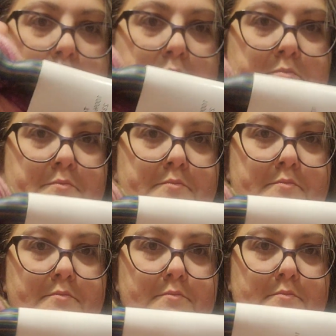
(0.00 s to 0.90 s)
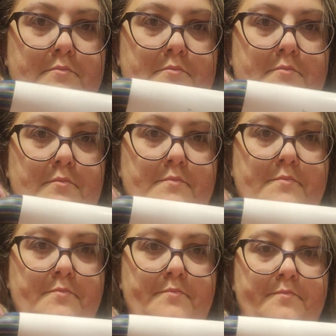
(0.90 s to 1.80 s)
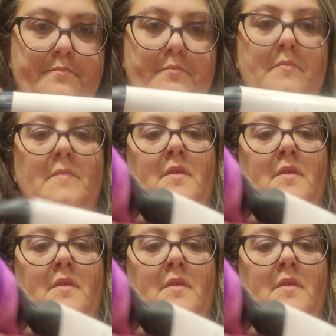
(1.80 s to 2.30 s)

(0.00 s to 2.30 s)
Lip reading: [no speech]